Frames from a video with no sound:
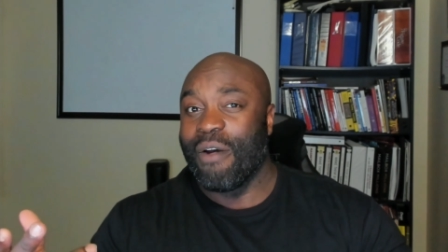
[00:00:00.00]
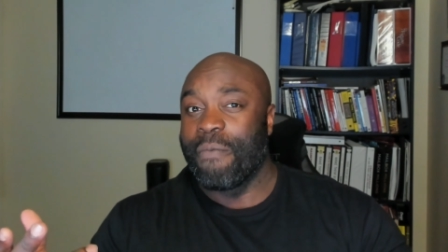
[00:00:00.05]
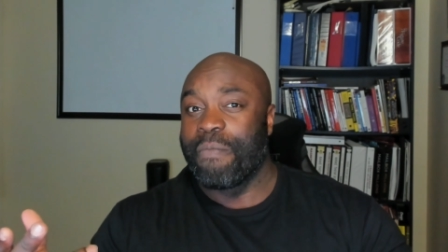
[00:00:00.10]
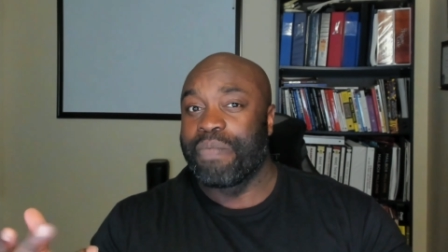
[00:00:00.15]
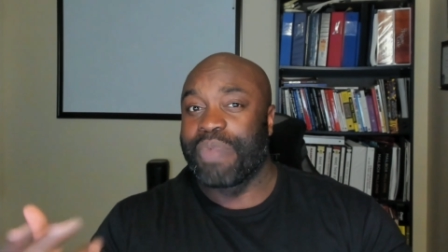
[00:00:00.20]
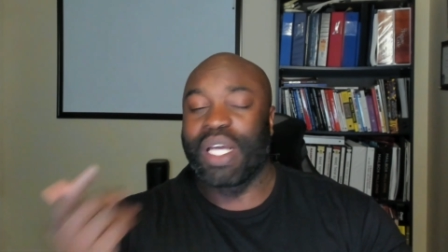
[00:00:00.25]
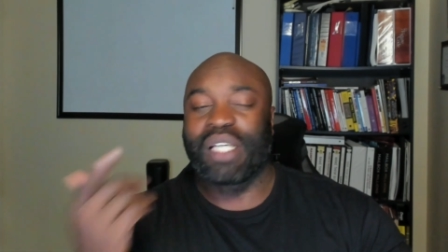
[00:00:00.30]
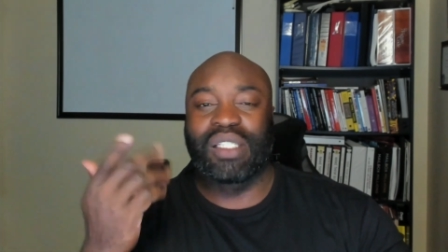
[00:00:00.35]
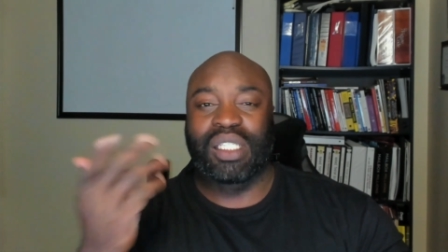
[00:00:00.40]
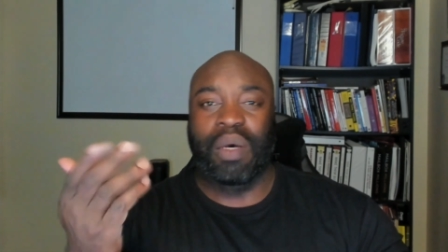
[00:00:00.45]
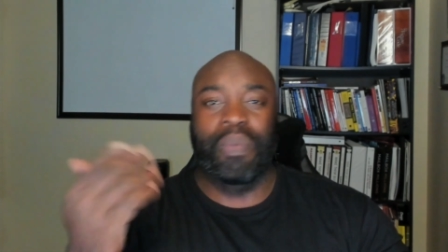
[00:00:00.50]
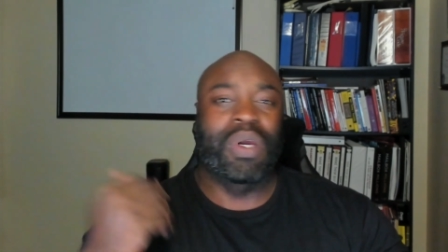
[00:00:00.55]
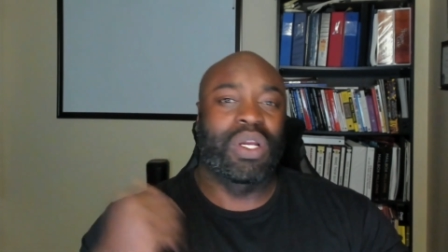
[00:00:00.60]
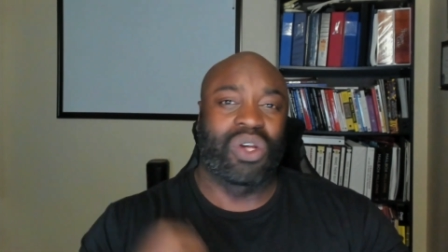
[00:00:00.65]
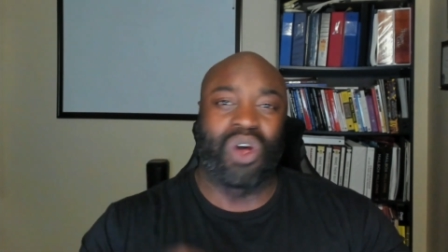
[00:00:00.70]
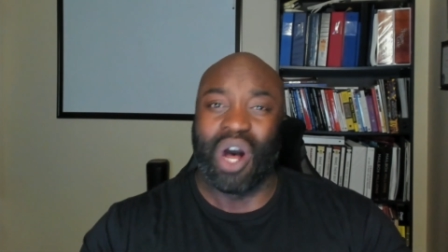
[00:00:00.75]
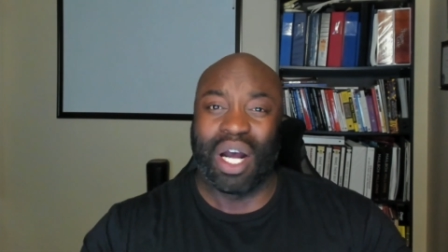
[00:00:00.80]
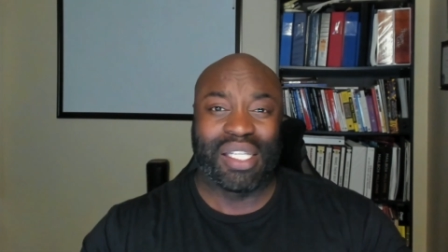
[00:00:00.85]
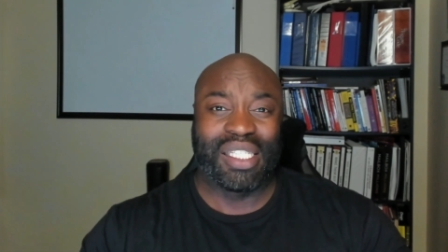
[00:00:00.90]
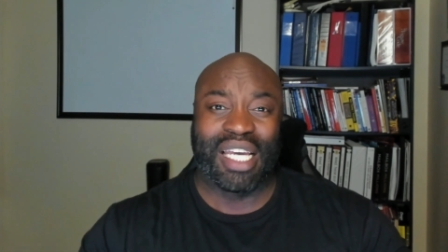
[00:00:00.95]
that someone
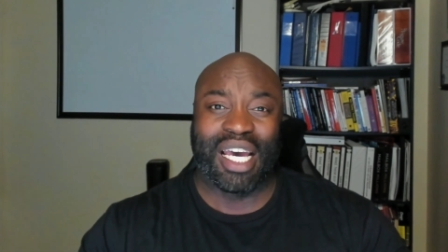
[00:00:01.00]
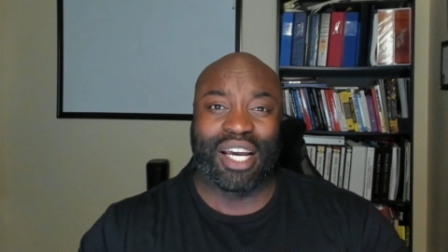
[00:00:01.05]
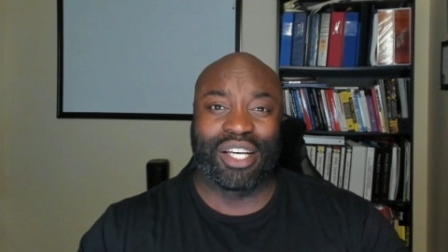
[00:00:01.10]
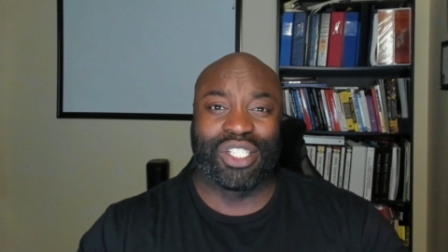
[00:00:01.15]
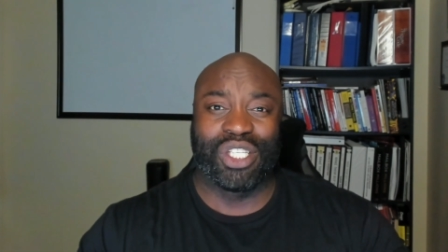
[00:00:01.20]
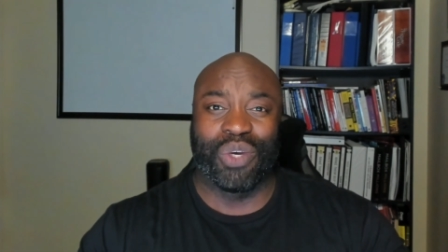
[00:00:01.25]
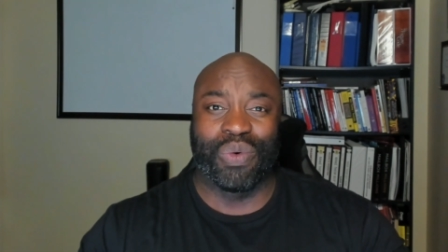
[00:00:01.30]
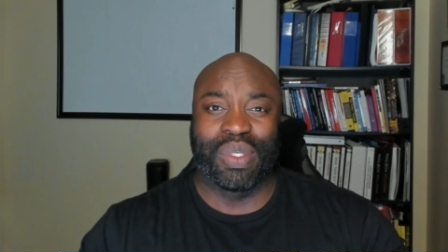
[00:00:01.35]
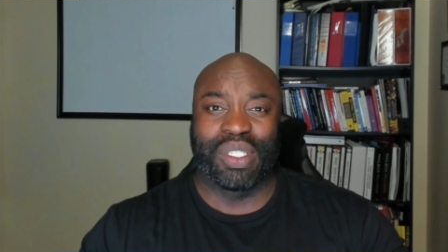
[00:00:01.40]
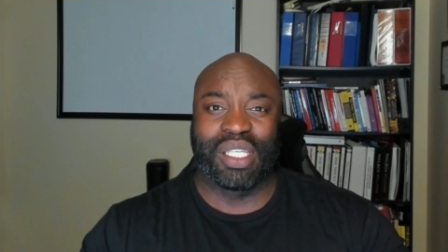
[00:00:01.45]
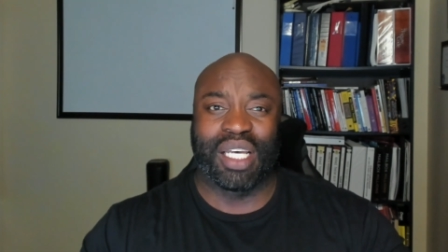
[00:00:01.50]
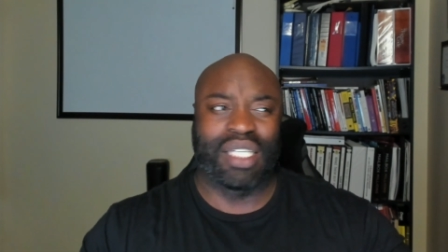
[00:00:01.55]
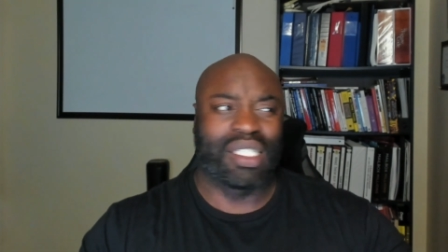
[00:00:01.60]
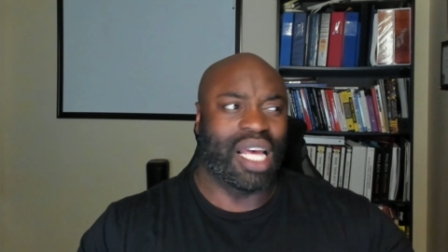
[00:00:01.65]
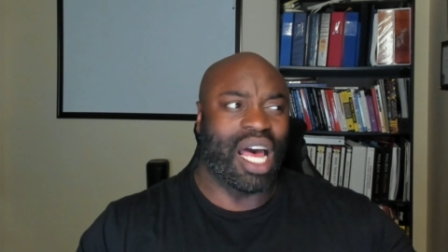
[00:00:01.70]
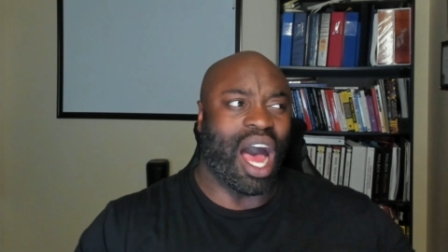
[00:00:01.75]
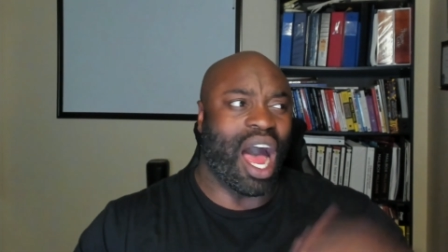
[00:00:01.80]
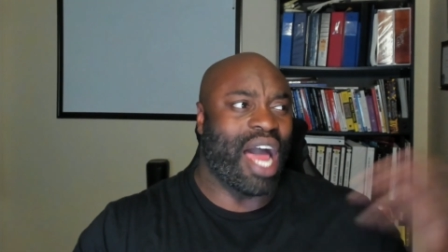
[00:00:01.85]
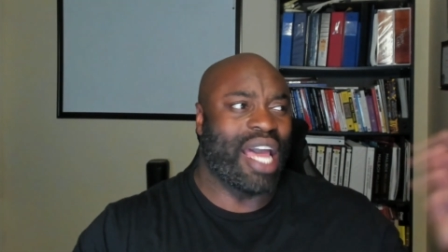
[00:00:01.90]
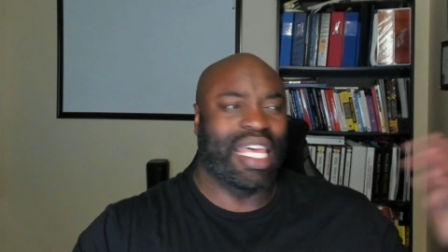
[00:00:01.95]
contacts you and
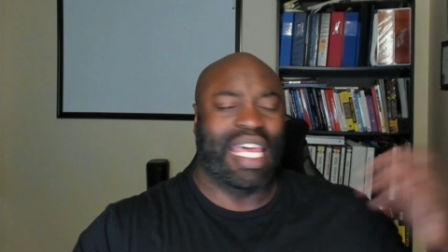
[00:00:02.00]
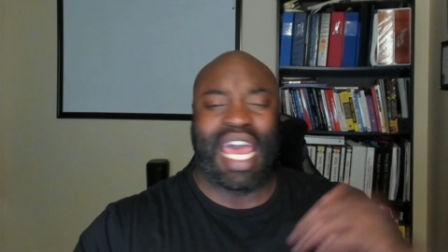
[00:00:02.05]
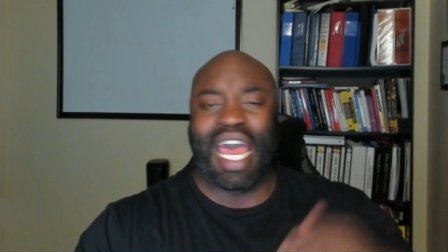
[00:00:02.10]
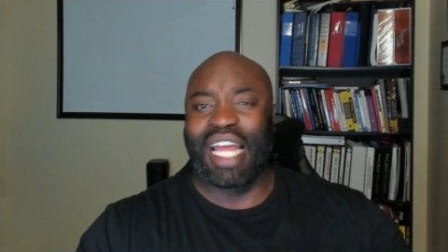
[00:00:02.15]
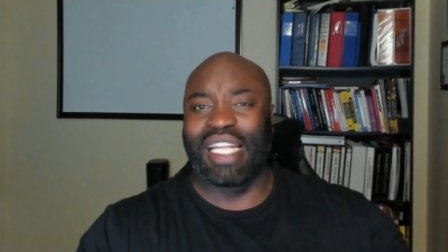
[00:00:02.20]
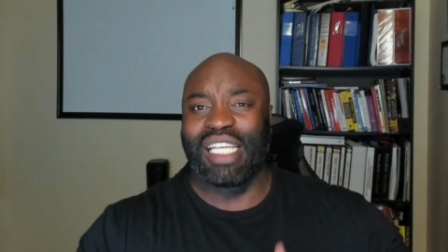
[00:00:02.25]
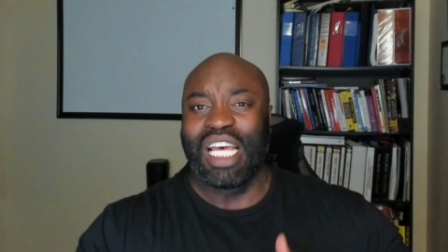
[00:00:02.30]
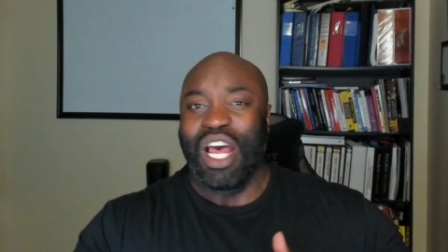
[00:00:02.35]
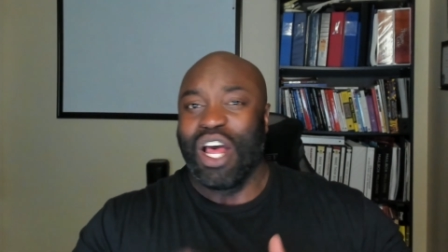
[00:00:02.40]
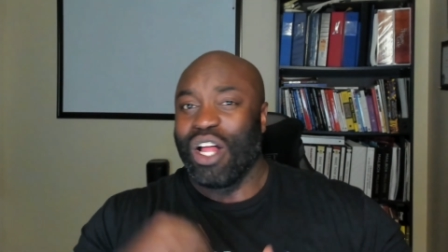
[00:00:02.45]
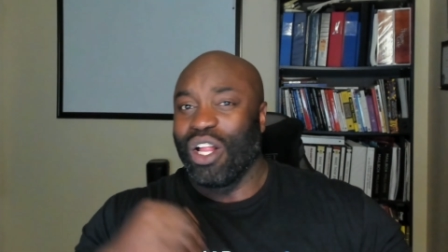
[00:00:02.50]
says, I can't